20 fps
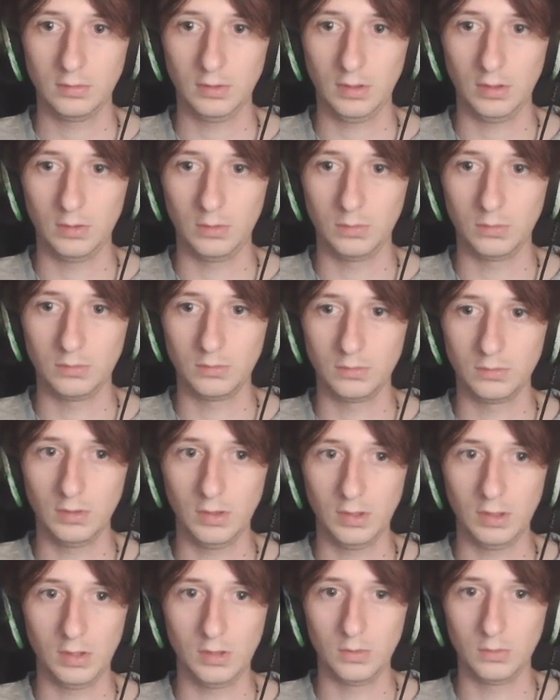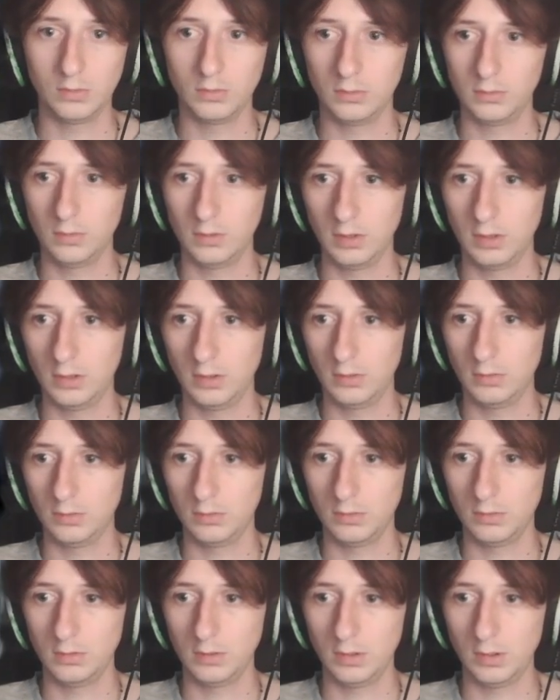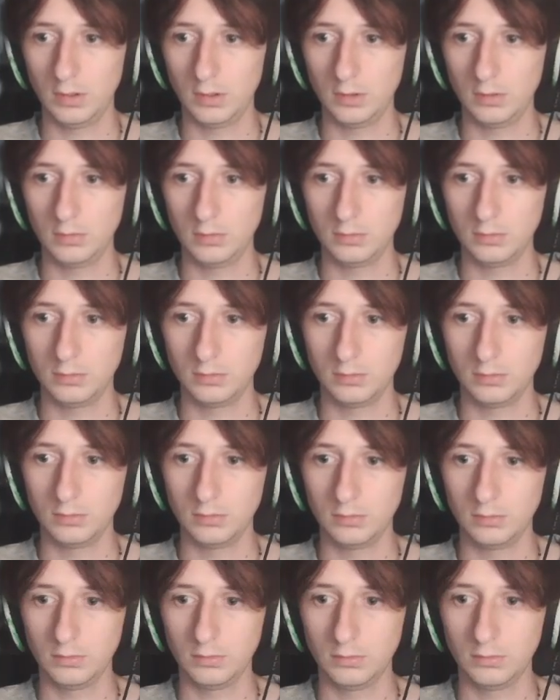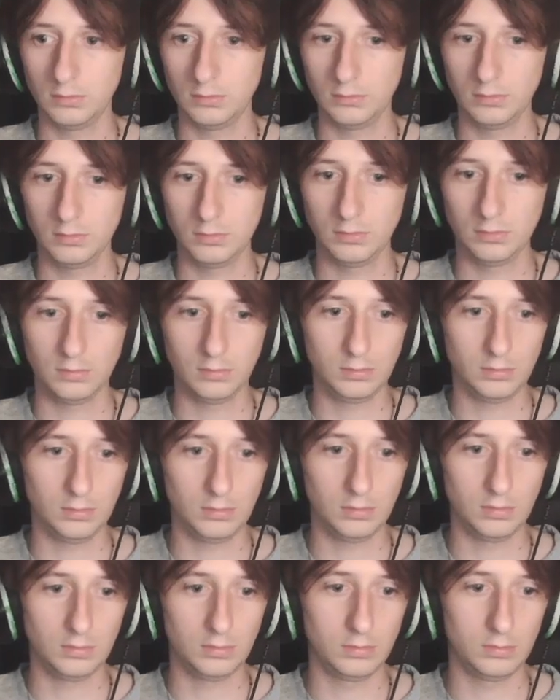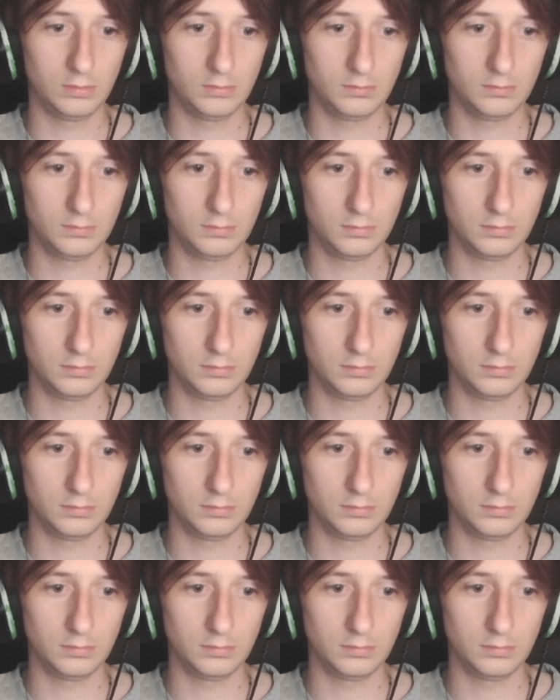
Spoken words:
Uh-oh. Uh-oh. Uh-oh. Uh-oh. Uh-oh.